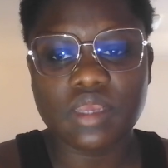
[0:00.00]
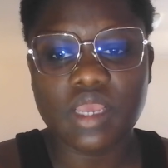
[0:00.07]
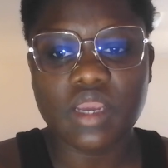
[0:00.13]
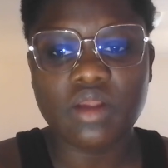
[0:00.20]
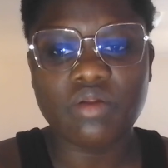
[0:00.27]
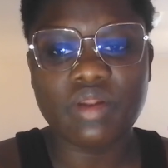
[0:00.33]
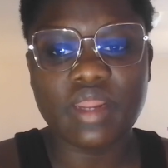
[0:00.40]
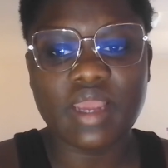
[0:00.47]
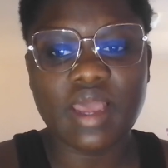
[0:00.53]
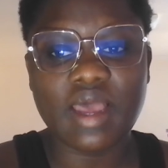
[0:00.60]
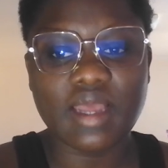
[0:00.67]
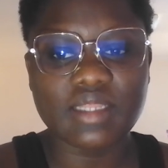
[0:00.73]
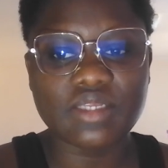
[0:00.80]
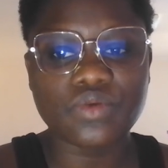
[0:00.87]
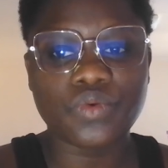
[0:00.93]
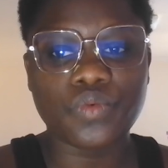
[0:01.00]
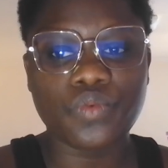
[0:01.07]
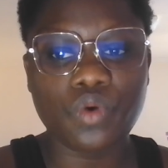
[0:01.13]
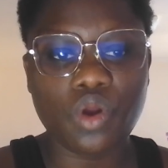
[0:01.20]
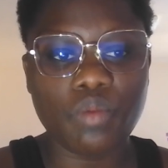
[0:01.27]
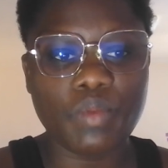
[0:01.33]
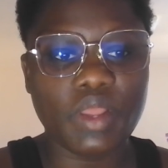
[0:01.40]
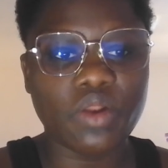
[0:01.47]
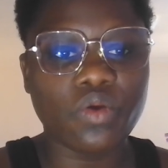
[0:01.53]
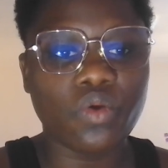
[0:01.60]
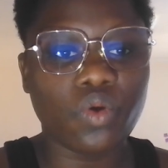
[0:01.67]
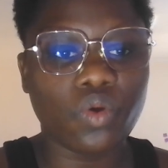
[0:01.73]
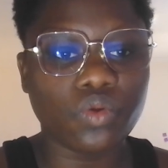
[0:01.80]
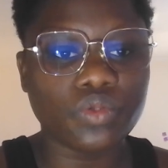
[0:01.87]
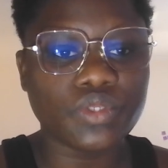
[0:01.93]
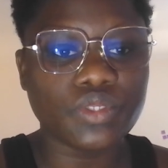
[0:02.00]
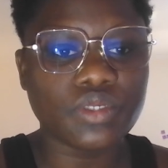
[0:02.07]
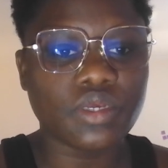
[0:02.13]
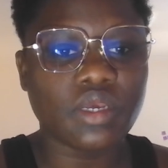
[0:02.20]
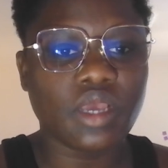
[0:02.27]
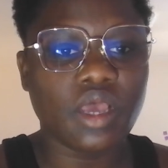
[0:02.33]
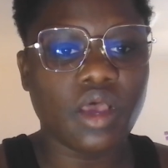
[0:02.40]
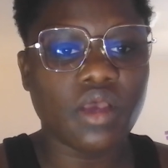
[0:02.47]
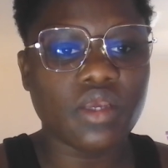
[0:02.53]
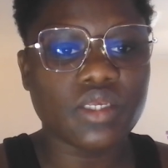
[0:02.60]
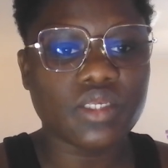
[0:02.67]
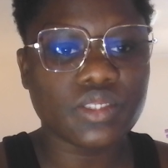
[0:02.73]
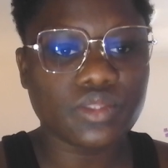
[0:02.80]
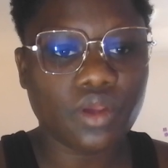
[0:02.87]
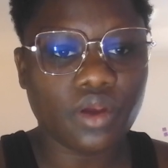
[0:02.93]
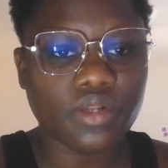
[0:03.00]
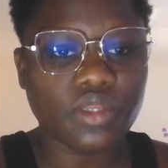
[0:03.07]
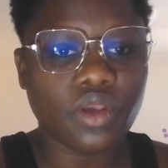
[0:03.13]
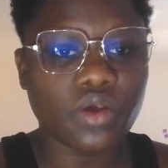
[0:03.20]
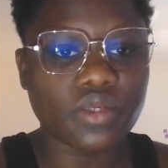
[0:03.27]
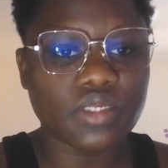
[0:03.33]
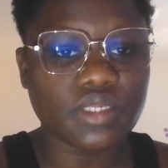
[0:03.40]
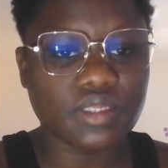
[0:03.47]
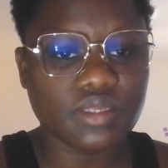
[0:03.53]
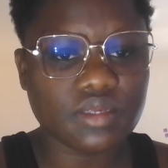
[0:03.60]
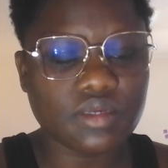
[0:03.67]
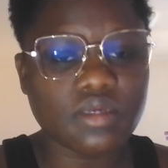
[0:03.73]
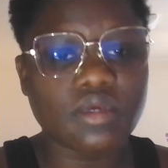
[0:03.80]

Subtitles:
including hot, warm, and cold start costs,